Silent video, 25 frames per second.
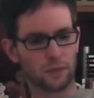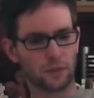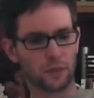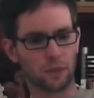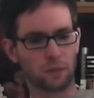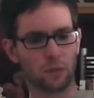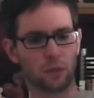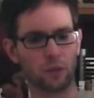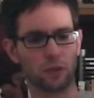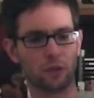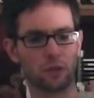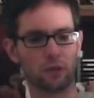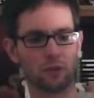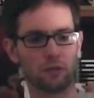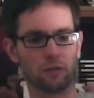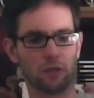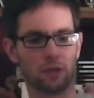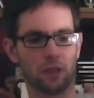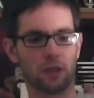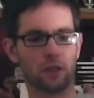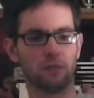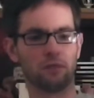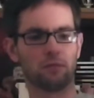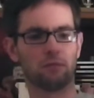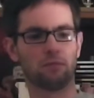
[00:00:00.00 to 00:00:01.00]
A bunch of
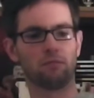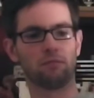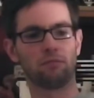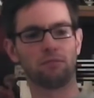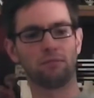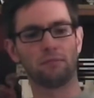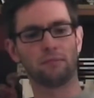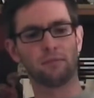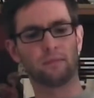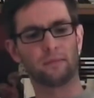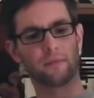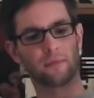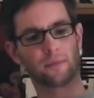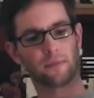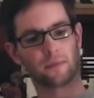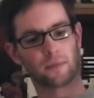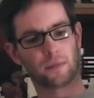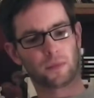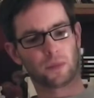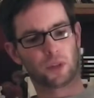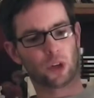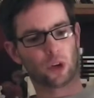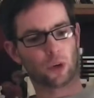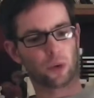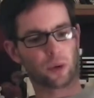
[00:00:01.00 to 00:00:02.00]

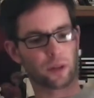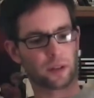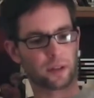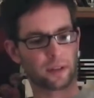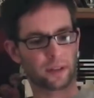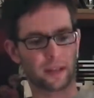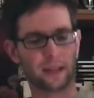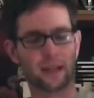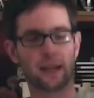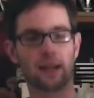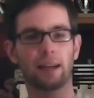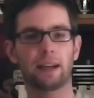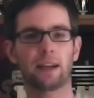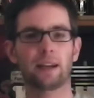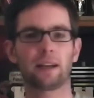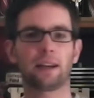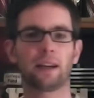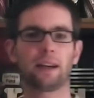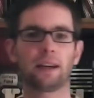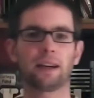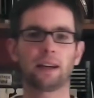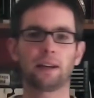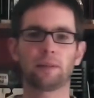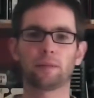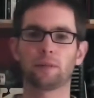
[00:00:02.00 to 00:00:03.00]
tokens on
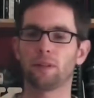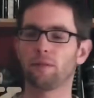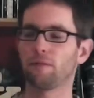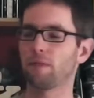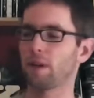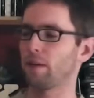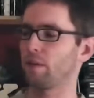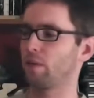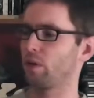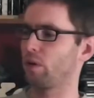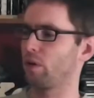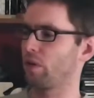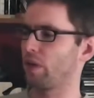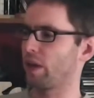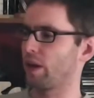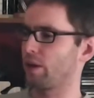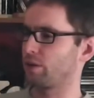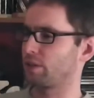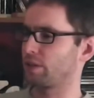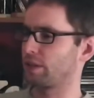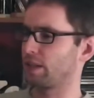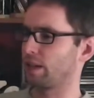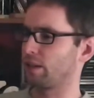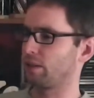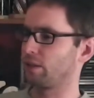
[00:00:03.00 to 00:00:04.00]
it. I got up to the
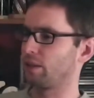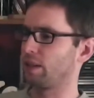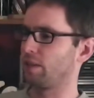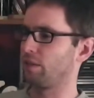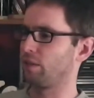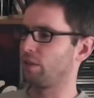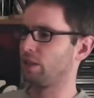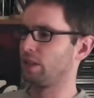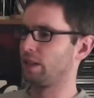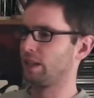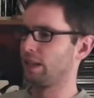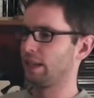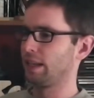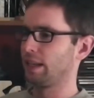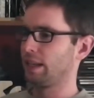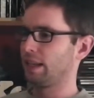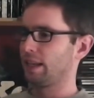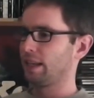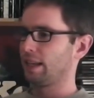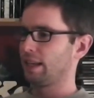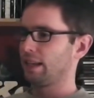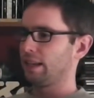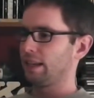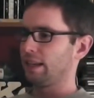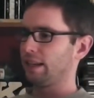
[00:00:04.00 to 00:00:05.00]
$500,000 level,
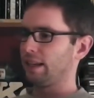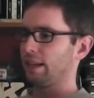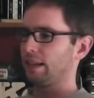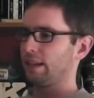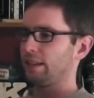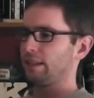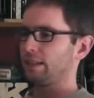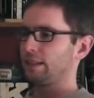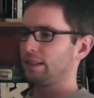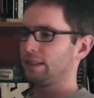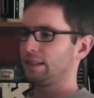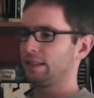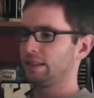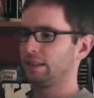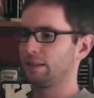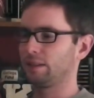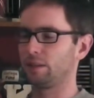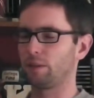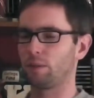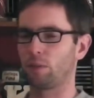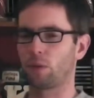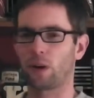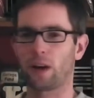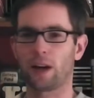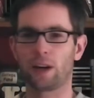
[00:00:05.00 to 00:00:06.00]
and
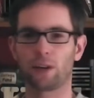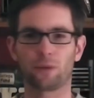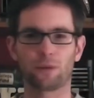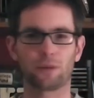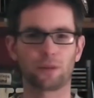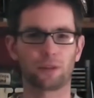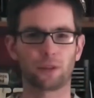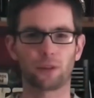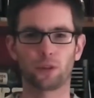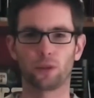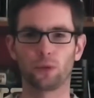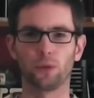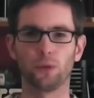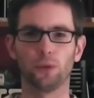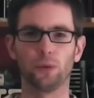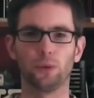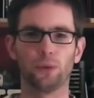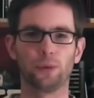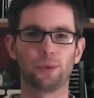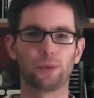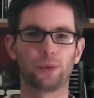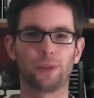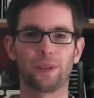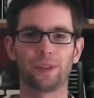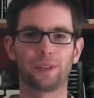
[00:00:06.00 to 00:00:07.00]
the prize was a
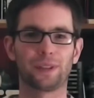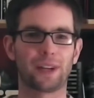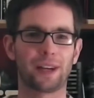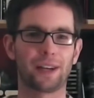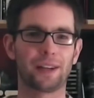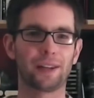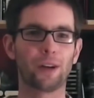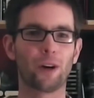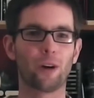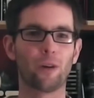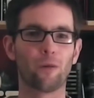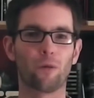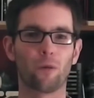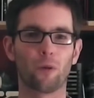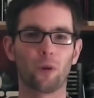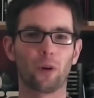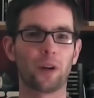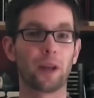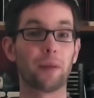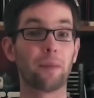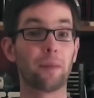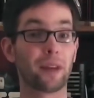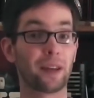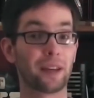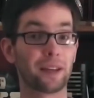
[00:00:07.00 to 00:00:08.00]
cruise, so I decided to go for
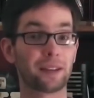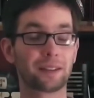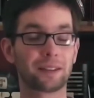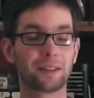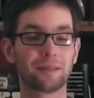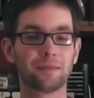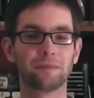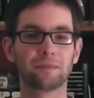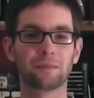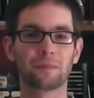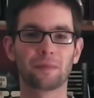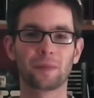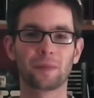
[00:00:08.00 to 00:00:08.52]
it, and I missed.